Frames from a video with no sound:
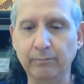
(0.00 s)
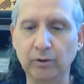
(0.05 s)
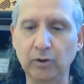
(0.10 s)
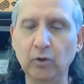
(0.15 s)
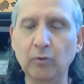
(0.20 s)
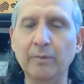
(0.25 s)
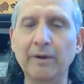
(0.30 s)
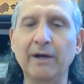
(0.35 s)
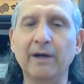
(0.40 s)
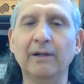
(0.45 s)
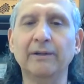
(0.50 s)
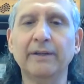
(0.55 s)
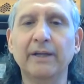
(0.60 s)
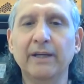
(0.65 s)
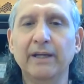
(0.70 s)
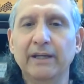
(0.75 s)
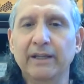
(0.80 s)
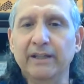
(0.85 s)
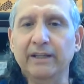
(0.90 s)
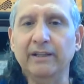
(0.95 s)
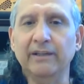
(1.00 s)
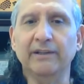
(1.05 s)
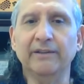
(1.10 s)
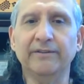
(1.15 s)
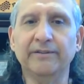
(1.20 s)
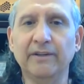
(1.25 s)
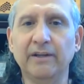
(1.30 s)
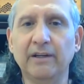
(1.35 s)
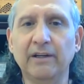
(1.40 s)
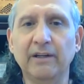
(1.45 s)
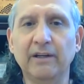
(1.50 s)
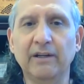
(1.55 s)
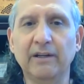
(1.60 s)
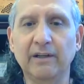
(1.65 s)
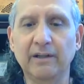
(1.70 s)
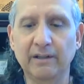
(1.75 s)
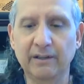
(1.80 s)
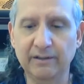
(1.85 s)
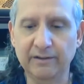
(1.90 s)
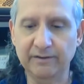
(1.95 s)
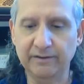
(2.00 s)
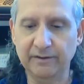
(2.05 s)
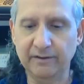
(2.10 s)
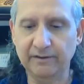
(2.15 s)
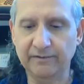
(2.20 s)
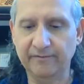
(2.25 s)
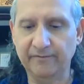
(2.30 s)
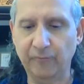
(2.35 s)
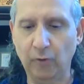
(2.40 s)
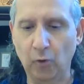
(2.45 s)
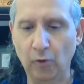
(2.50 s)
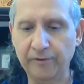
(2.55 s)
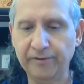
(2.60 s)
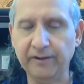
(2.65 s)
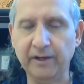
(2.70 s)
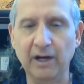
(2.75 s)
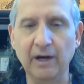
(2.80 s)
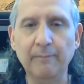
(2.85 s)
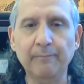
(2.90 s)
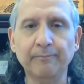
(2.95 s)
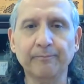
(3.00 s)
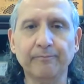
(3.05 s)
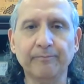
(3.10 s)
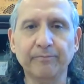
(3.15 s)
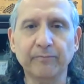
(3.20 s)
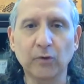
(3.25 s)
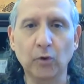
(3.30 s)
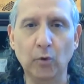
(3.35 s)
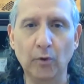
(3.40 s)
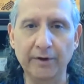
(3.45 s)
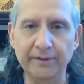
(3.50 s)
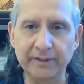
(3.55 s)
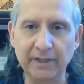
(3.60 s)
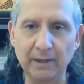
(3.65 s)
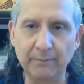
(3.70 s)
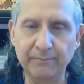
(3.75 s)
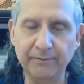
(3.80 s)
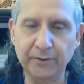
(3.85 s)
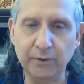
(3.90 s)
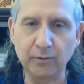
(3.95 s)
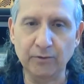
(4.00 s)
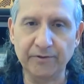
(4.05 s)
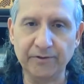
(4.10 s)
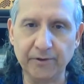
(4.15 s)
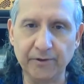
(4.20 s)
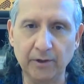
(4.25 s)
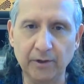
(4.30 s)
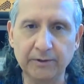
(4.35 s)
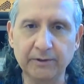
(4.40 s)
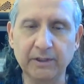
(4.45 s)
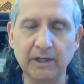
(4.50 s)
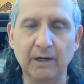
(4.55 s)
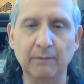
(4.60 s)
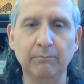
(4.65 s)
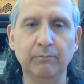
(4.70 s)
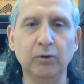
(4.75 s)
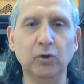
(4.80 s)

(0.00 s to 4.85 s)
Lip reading: Blue Belt is a fourth gup going up to third gup.